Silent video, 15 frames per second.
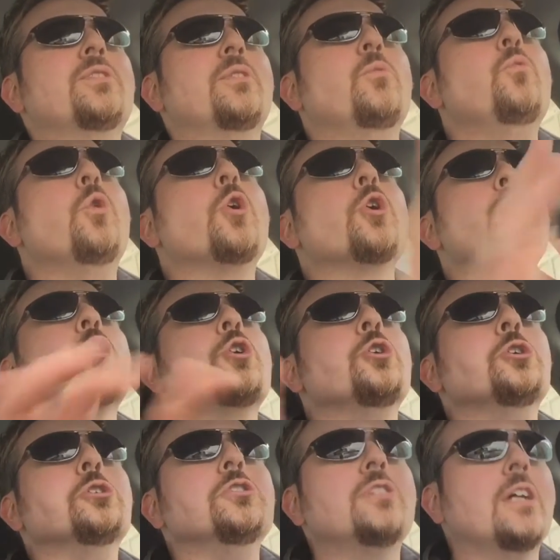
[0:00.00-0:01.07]
the
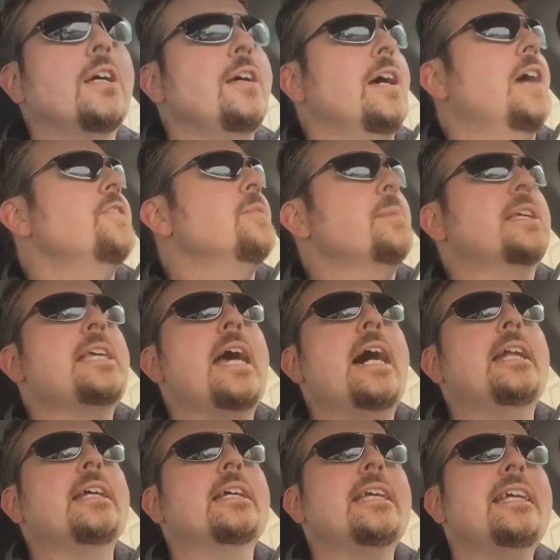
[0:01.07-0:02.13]
world of The Mechanic,